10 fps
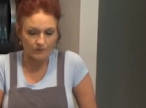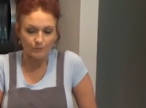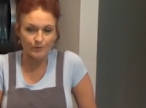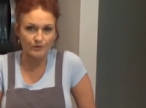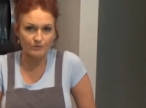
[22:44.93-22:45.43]

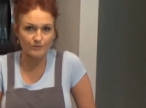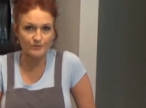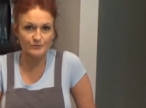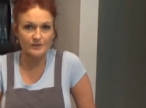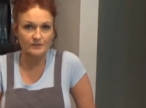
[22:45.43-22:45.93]
Put it in the
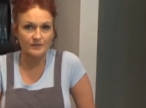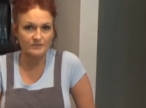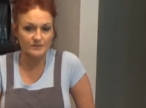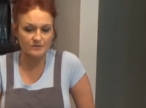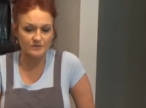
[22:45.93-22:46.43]
refrigerator, left
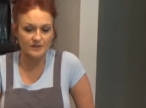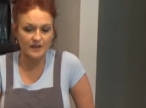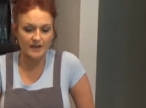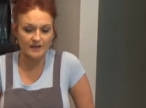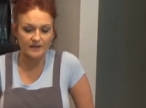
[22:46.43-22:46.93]
it
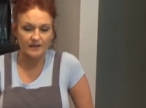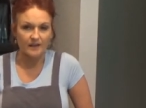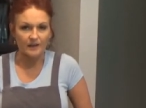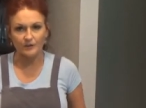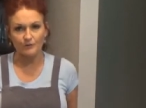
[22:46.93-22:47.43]
overnight,
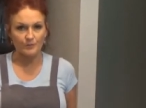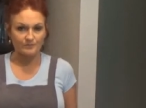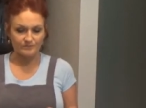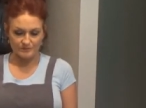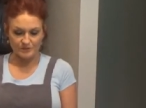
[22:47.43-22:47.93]
and you
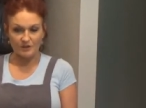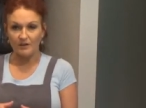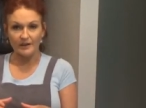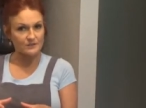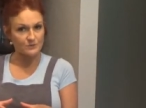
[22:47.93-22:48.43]
saw
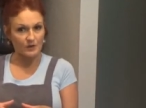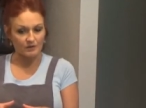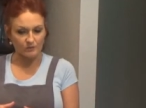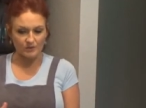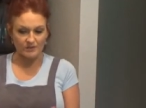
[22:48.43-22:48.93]
how
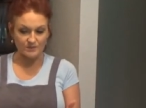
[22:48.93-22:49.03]
small it was.